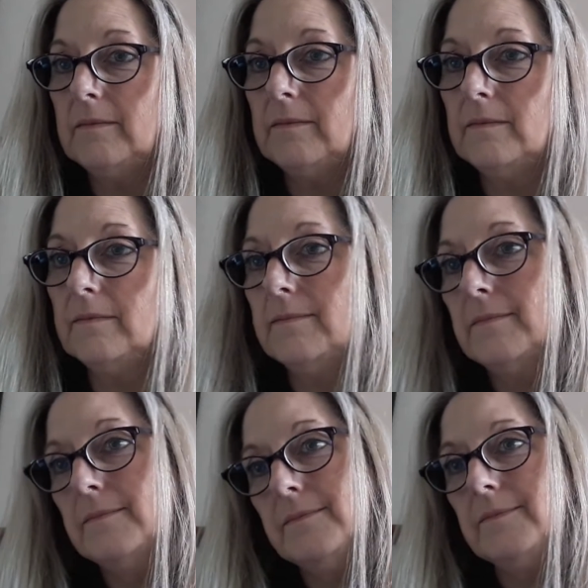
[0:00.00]

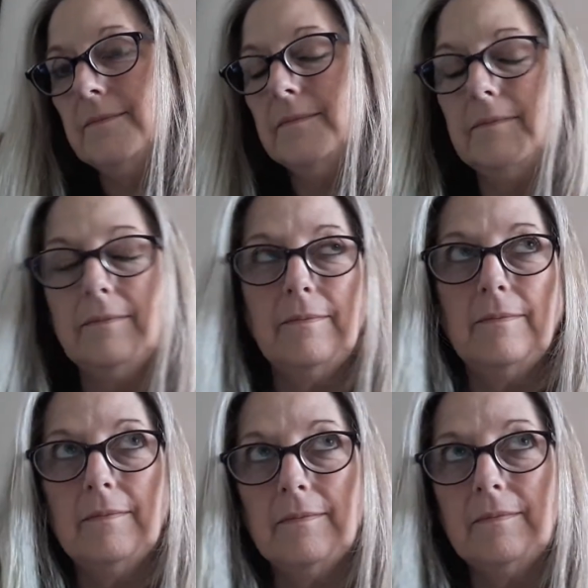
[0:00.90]
[no speech]